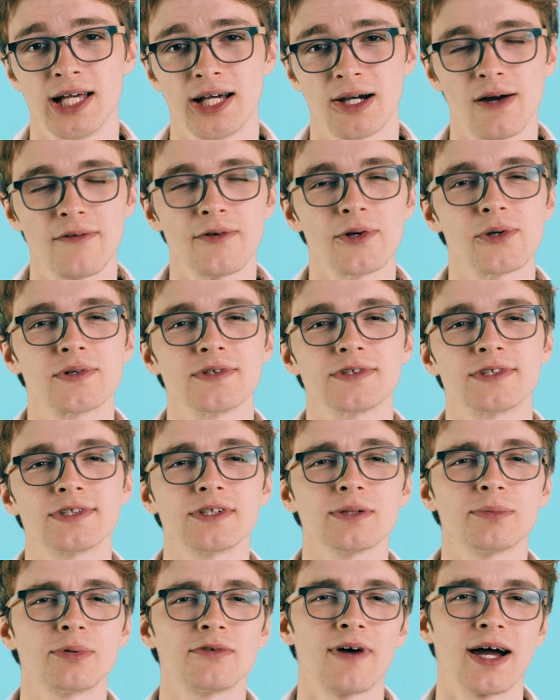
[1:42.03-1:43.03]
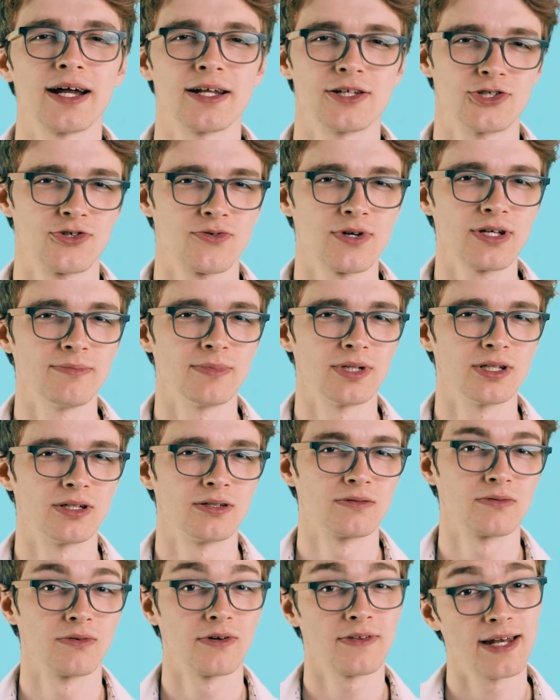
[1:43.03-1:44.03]
However, you can still provide a
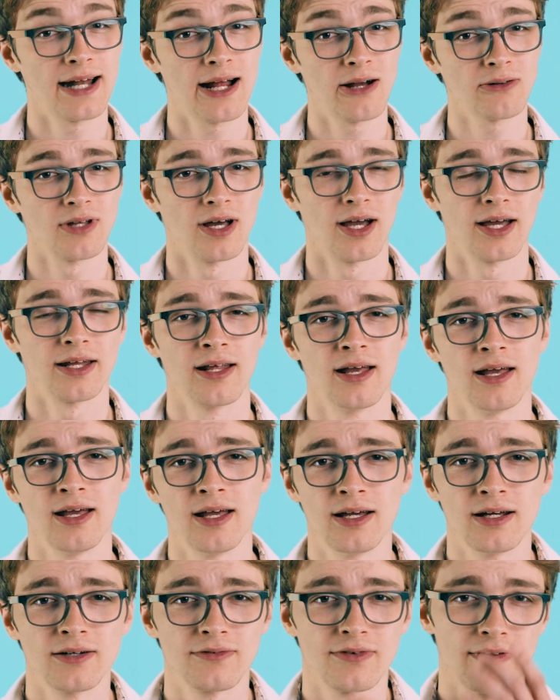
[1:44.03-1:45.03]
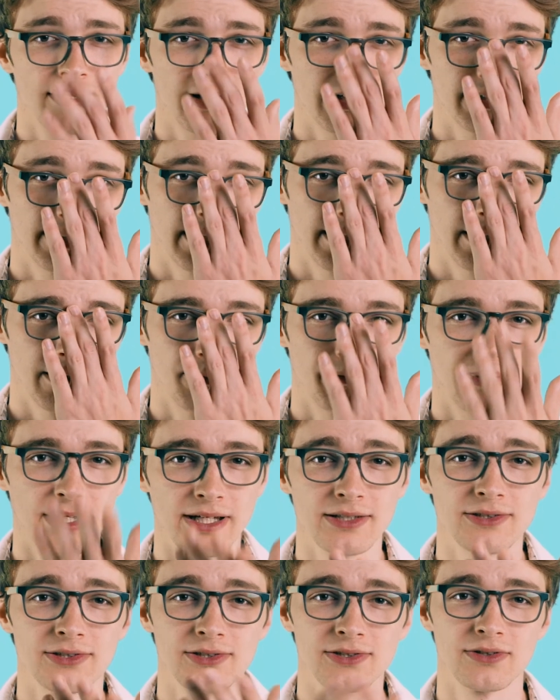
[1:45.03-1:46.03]
treatment with an outline for the intended
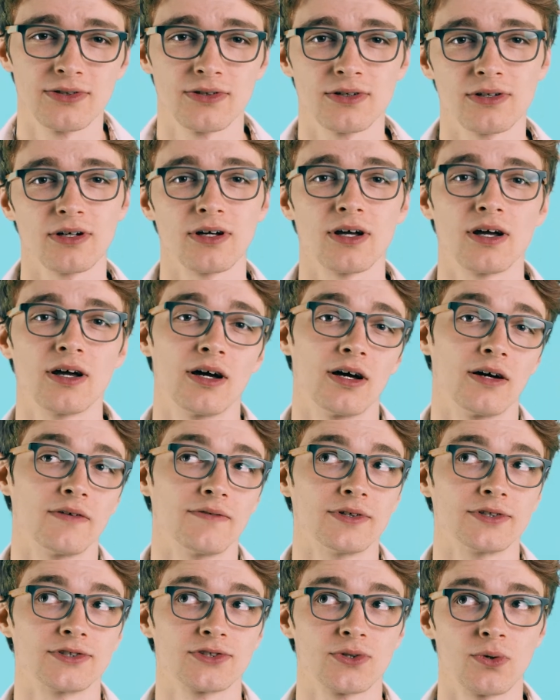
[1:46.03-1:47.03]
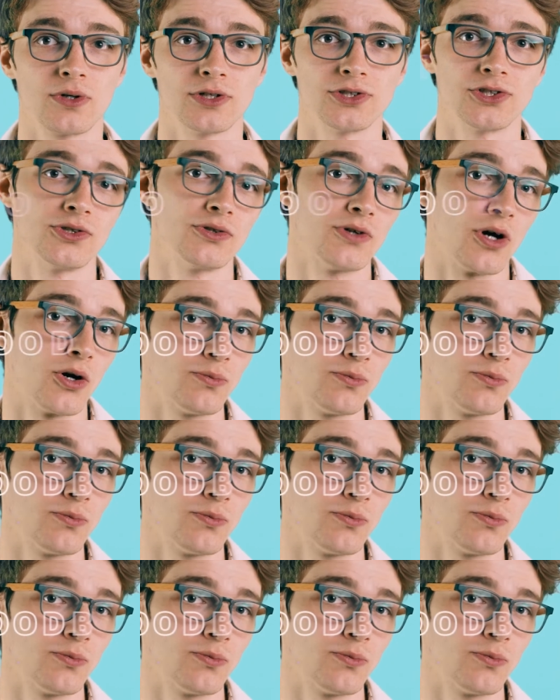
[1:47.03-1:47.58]
beats of the stories you hope